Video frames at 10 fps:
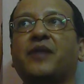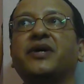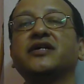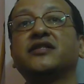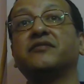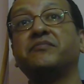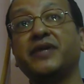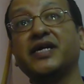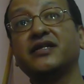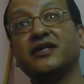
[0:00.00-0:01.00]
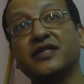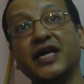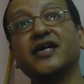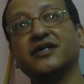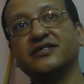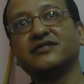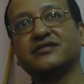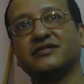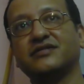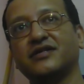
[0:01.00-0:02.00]
among the big thinkers,
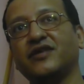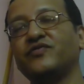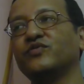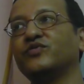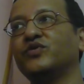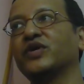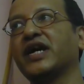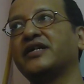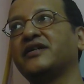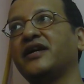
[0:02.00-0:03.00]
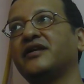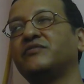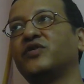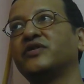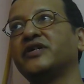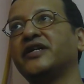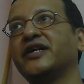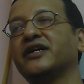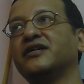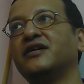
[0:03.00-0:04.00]
if you look at in modern
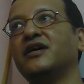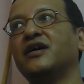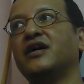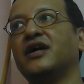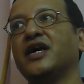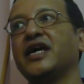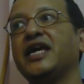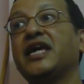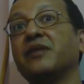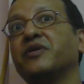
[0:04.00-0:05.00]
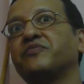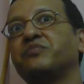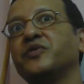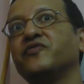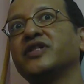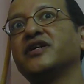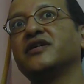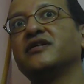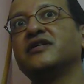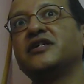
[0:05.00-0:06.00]
India, he came up with
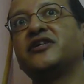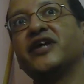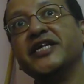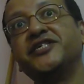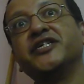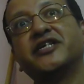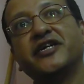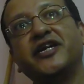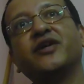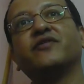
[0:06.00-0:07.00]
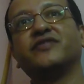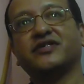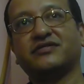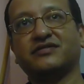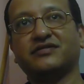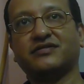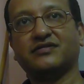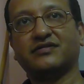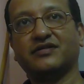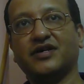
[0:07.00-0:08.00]
a trenchant critique of this.
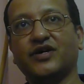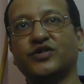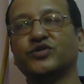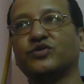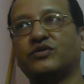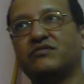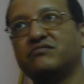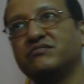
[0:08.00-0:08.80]
So